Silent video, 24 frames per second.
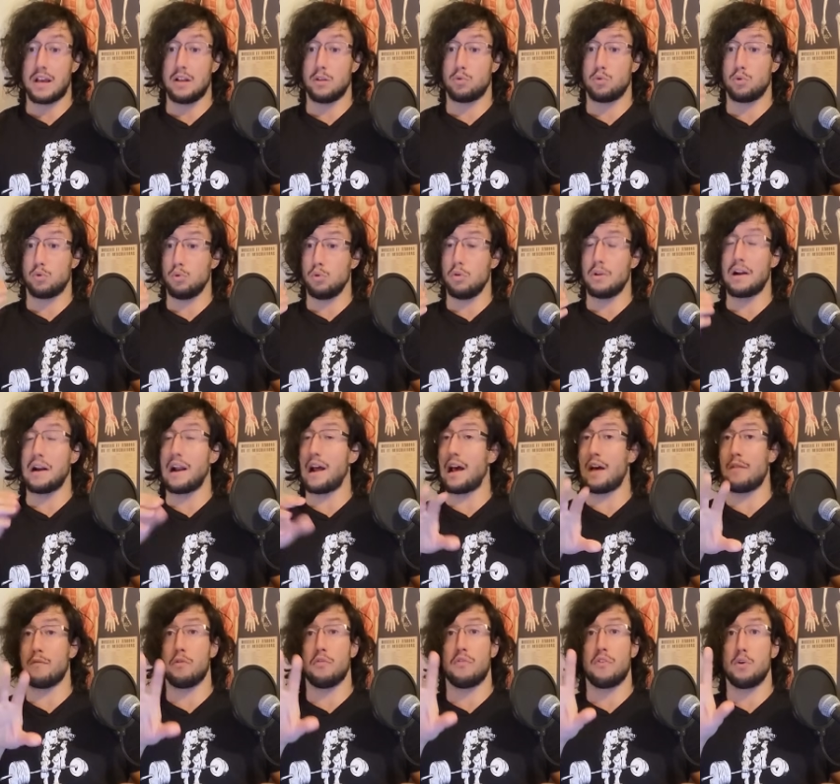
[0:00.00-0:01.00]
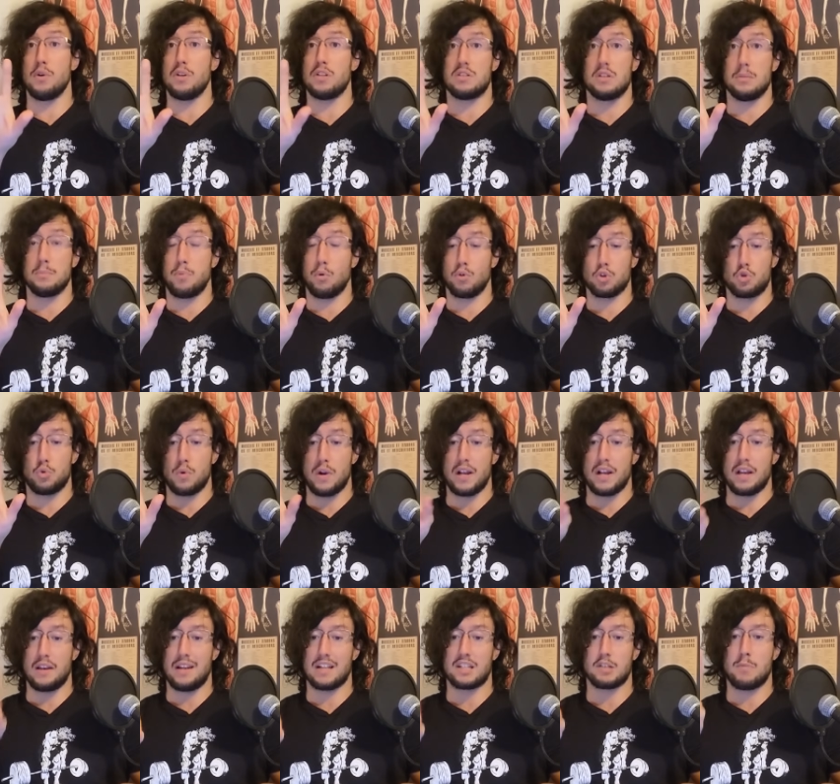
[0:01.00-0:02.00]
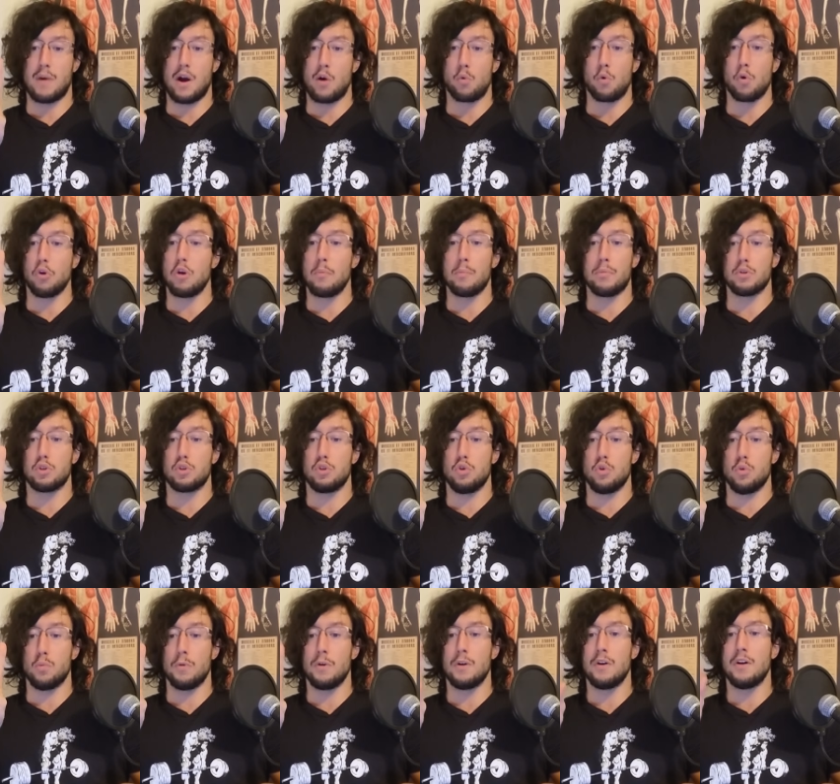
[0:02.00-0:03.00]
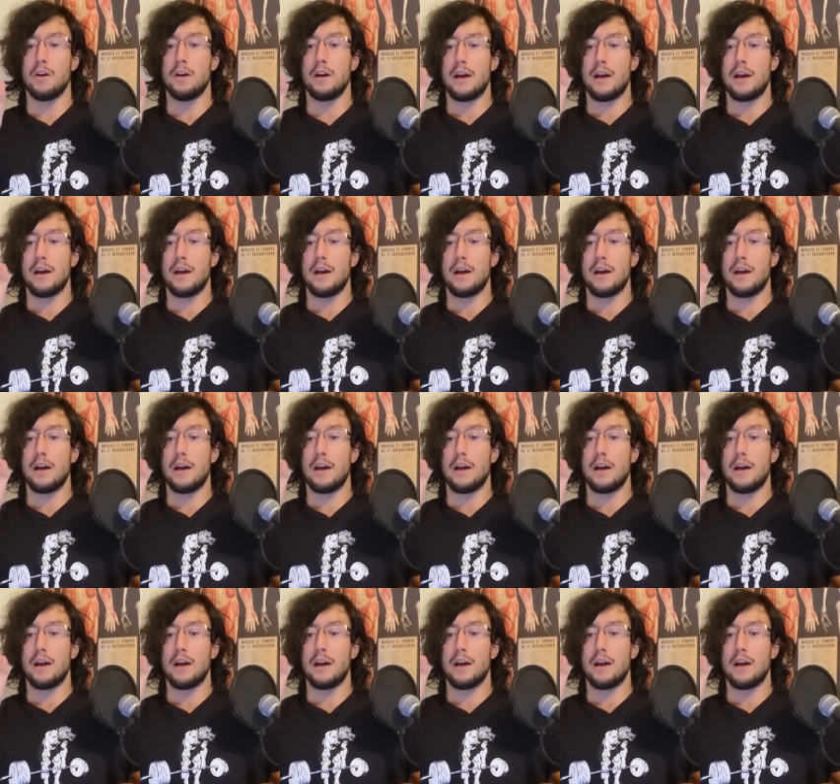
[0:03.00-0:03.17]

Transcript: And to do that, I have a very simple trick, and that's my rule number two.